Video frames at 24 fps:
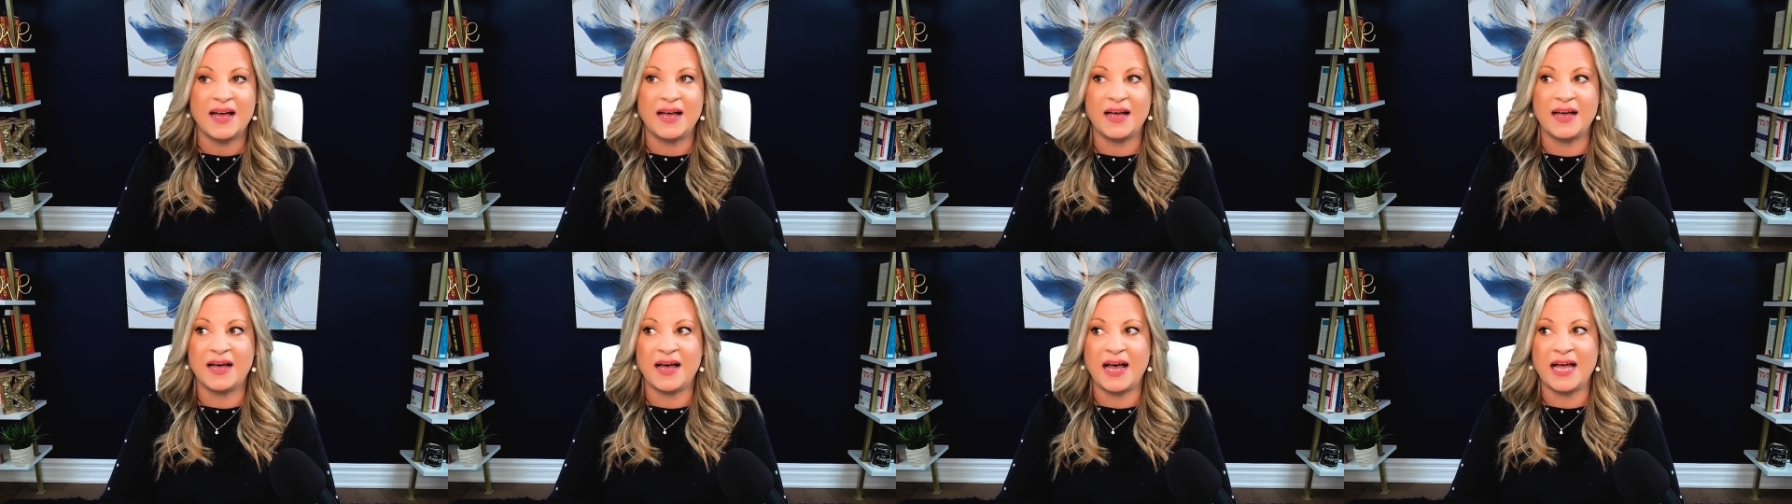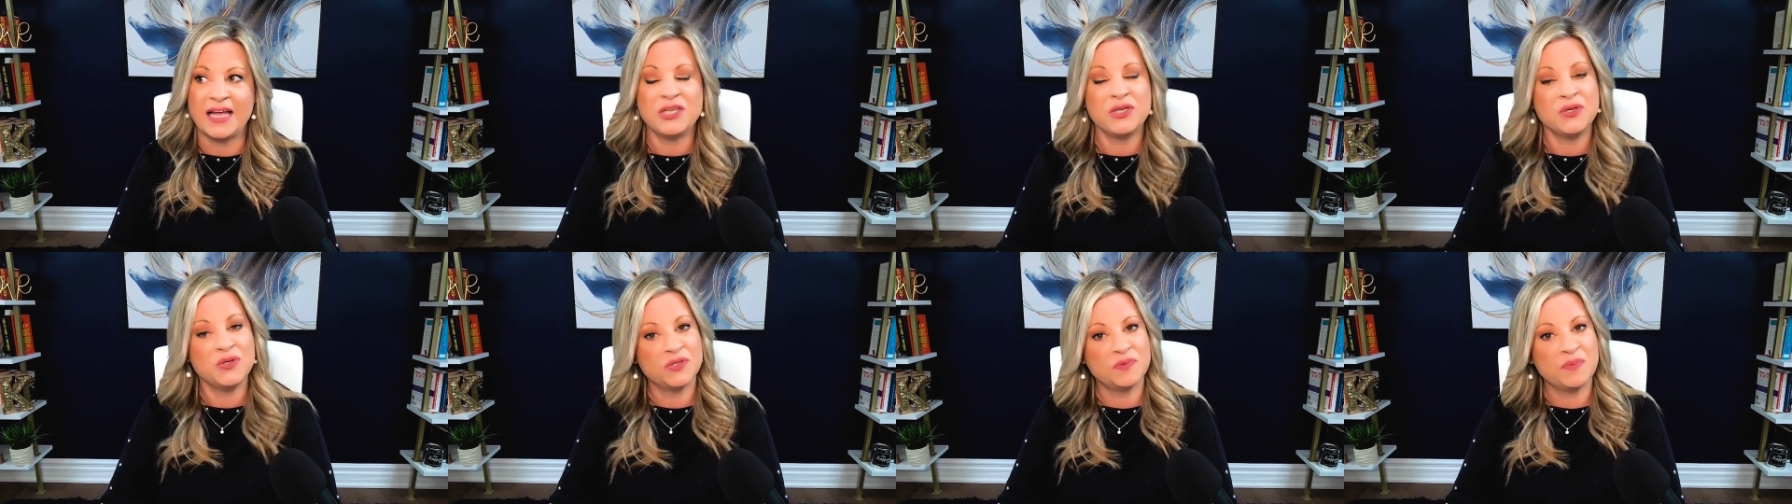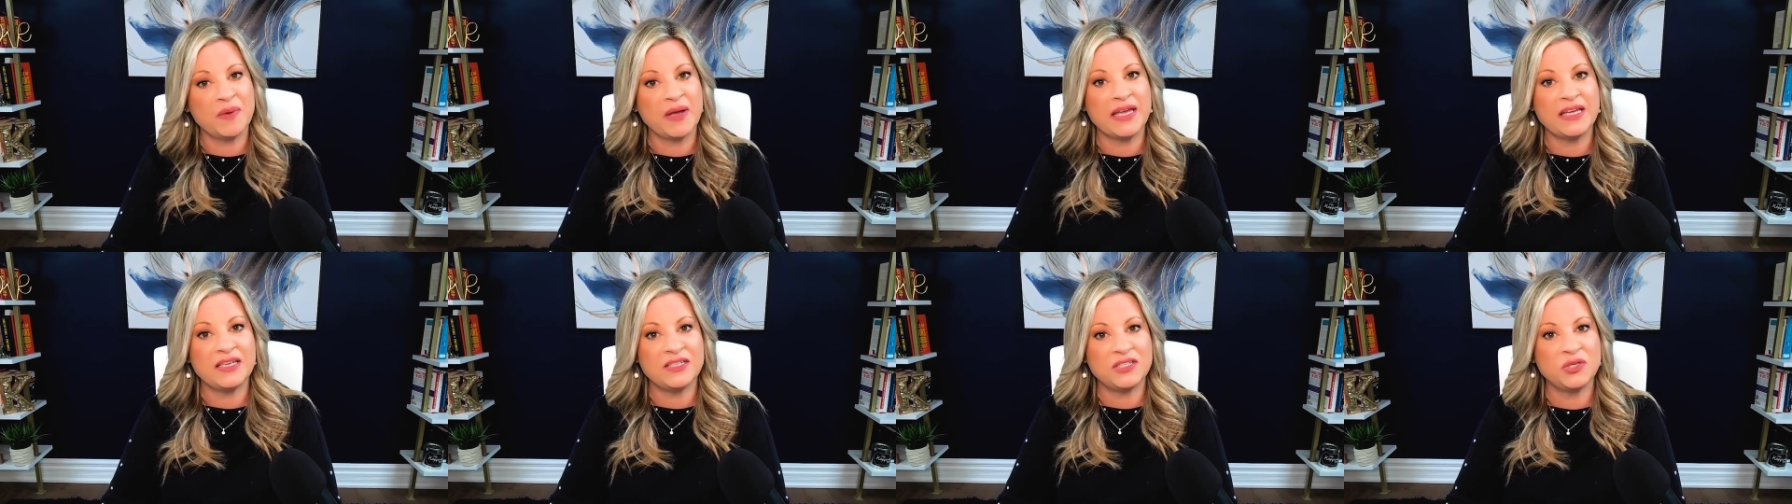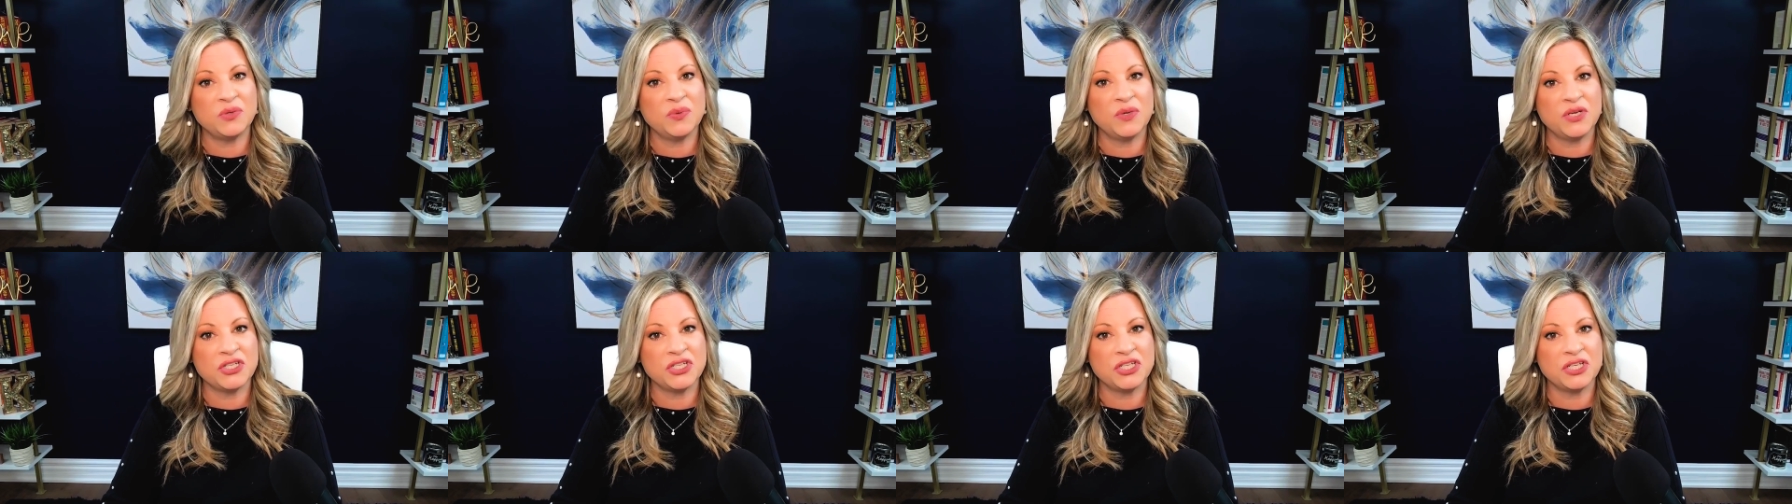Uh, I use my
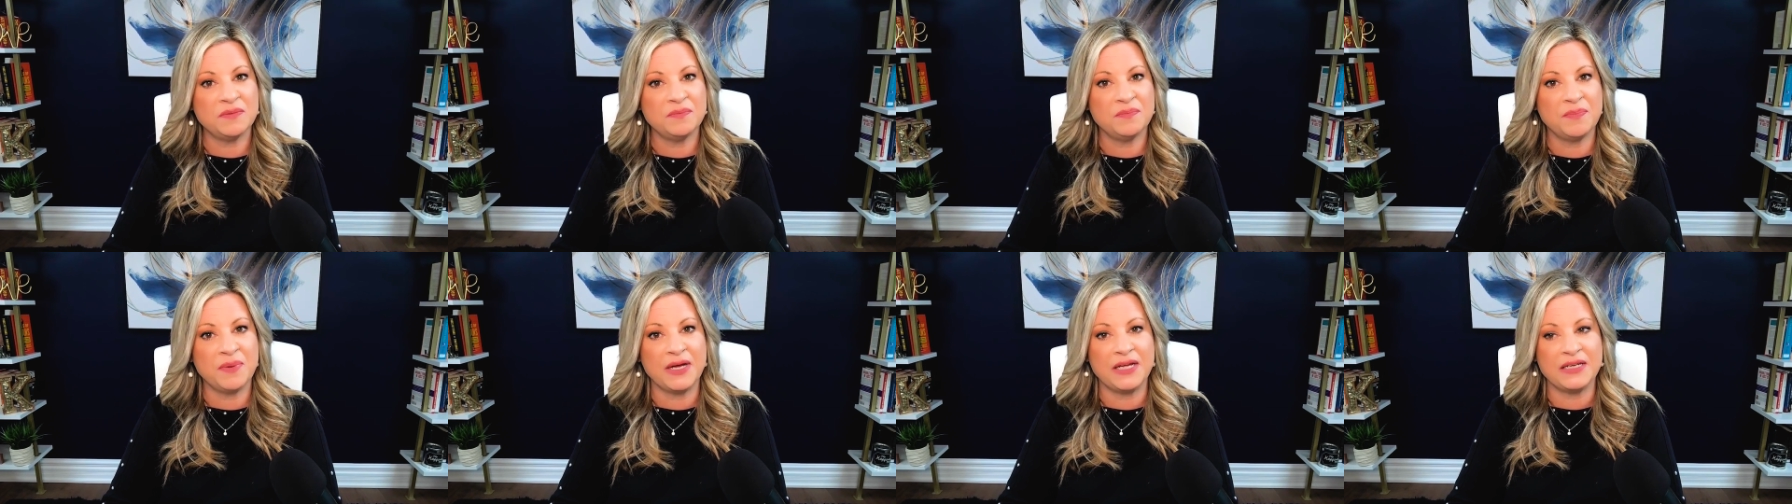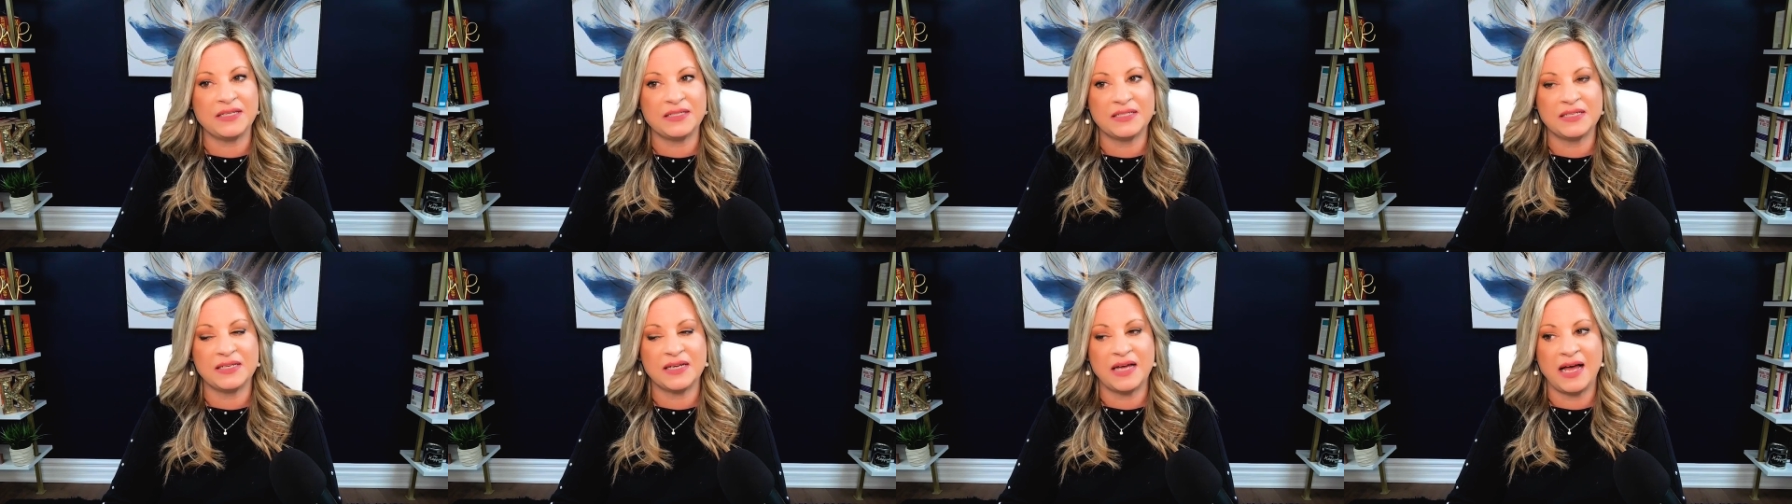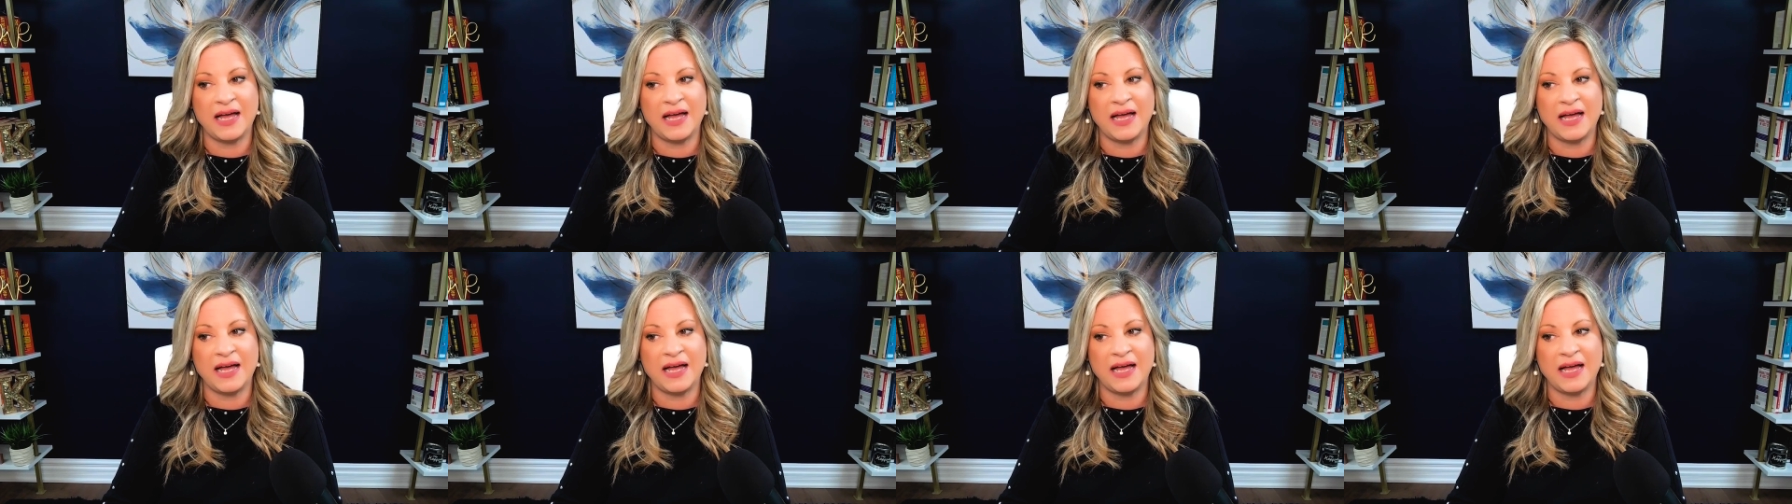intuition, but